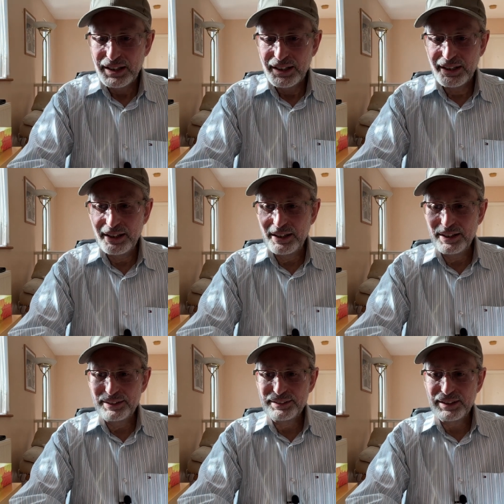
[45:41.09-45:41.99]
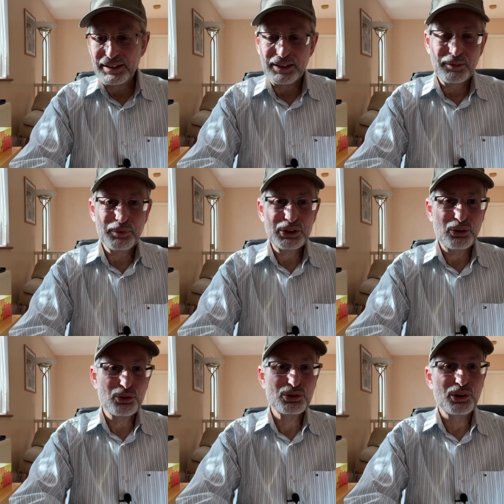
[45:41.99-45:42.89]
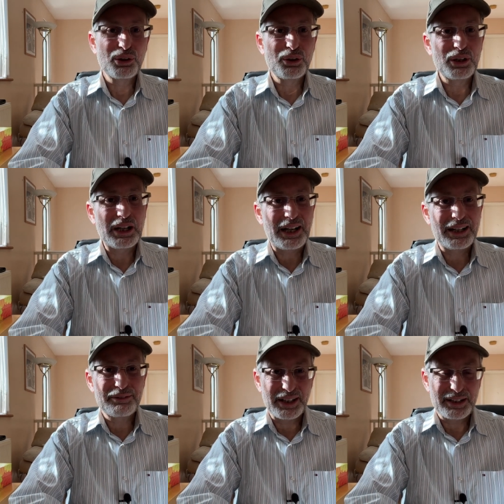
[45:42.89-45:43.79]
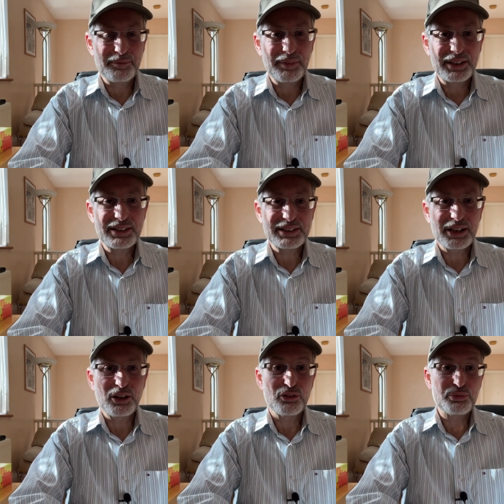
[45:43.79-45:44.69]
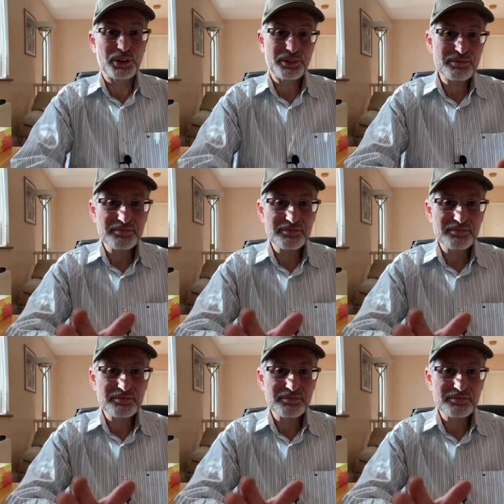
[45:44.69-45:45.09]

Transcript: and uh, but those are I recommend to start off with.